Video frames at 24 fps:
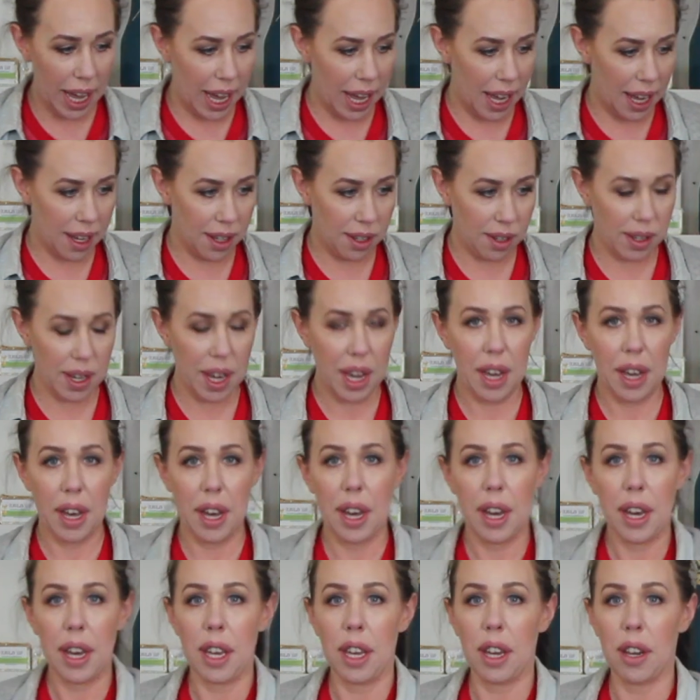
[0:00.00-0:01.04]
as
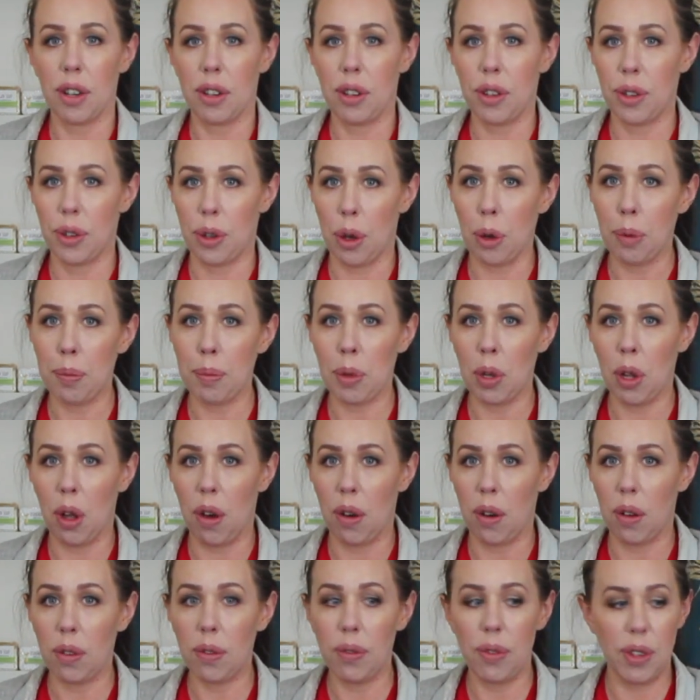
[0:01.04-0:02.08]
your soap
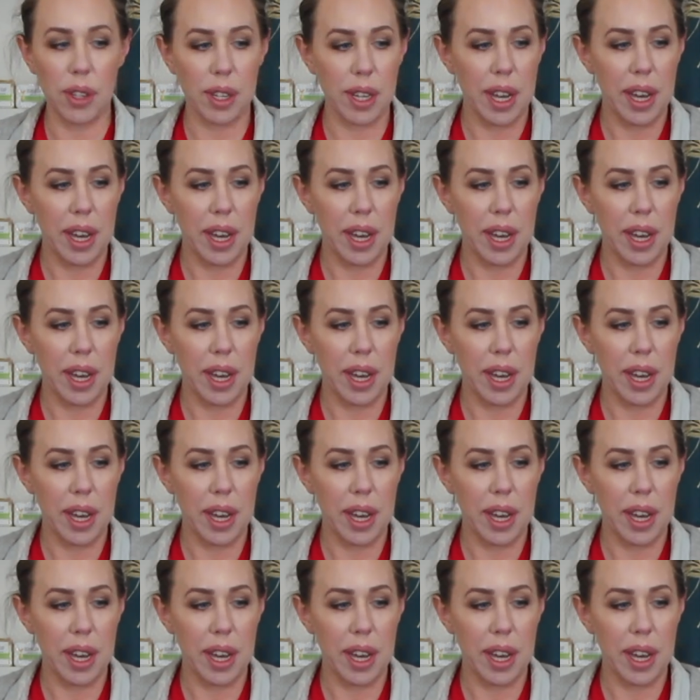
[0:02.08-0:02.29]
loaves.